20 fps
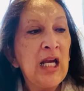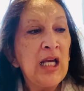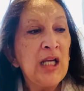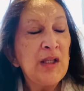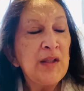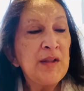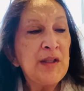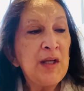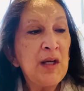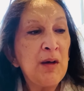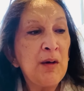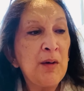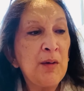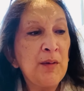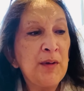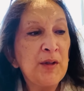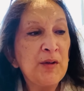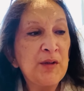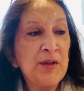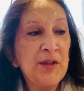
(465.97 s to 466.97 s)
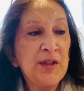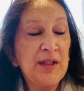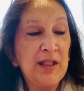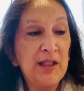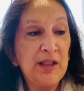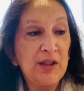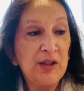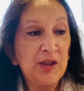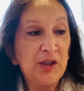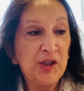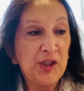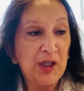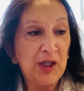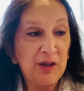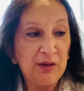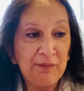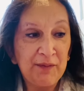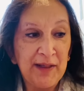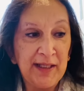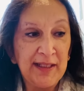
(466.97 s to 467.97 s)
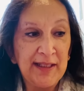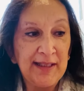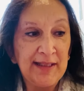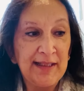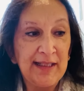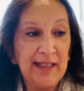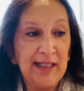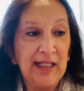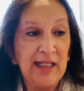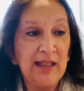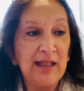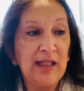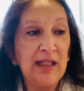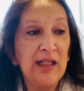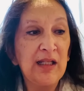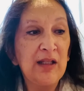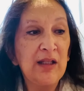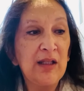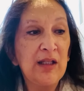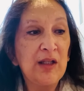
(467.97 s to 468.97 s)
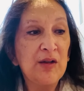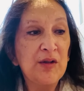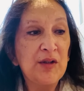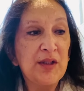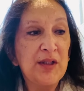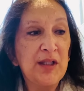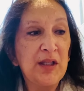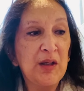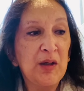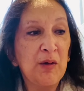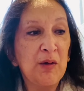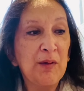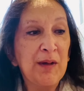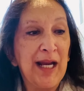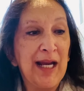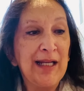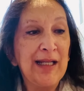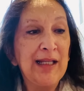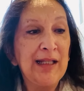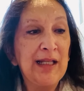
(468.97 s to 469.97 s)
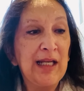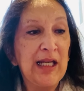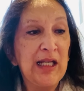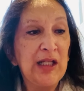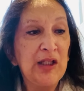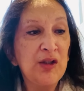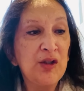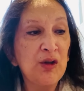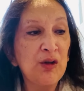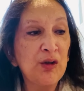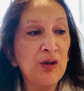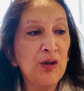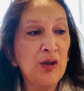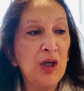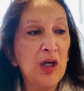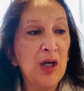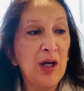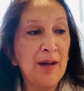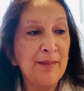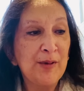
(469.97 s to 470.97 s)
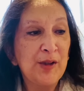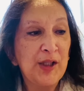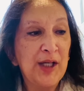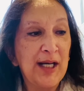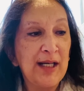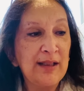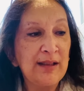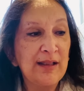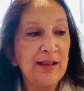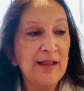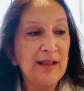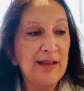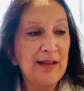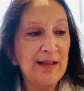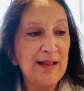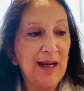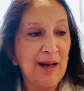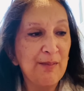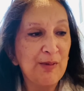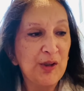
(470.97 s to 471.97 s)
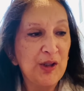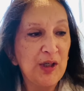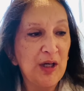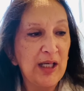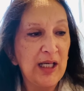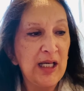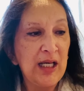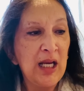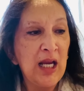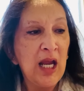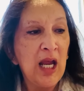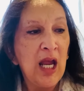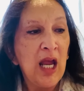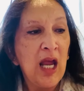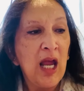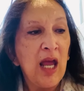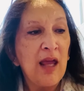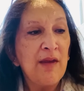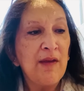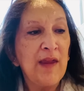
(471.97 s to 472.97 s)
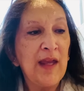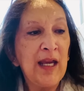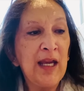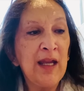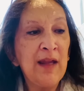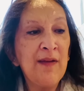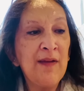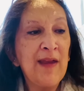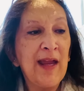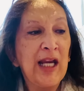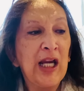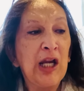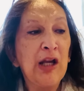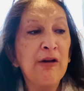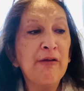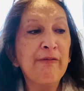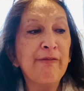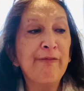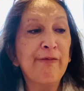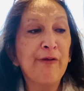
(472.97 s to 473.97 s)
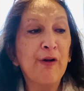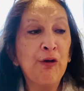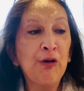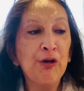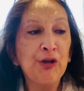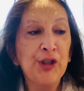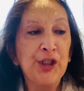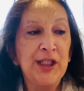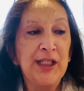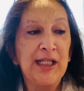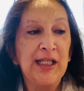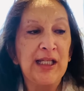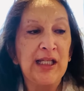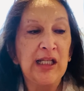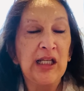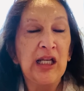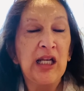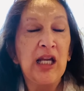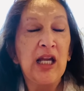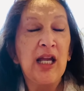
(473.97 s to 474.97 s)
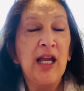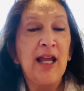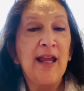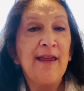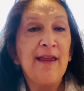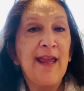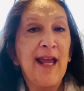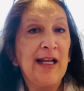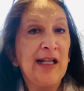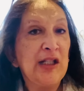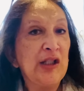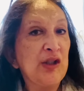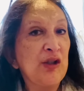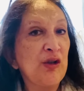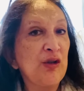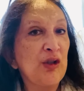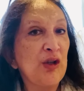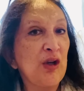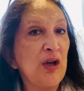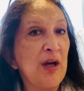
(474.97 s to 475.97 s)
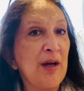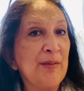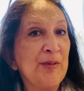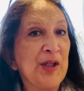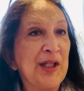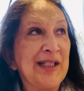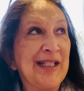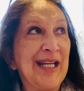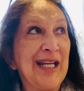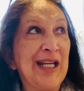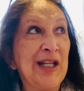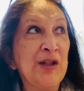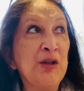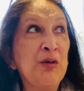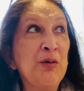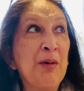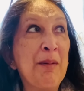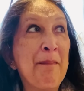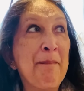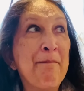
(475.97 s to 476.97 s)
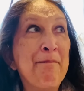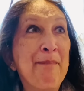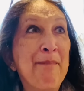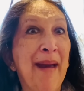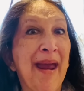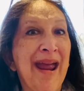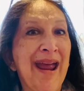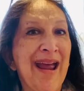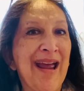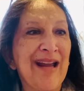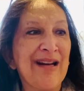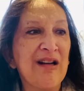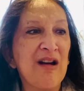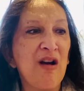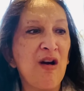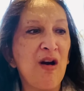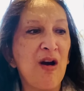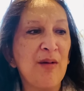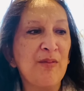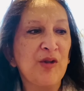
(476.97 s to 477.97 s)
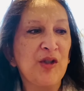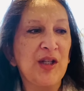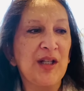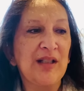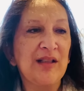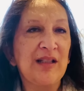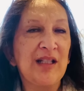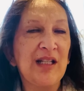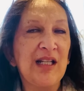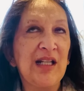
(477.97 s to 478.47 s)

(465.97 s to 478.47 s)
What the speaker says: So there's the shared fantasy, then there's the creating the internal object, the snapshotting. Then they convert that internal object into a bad object.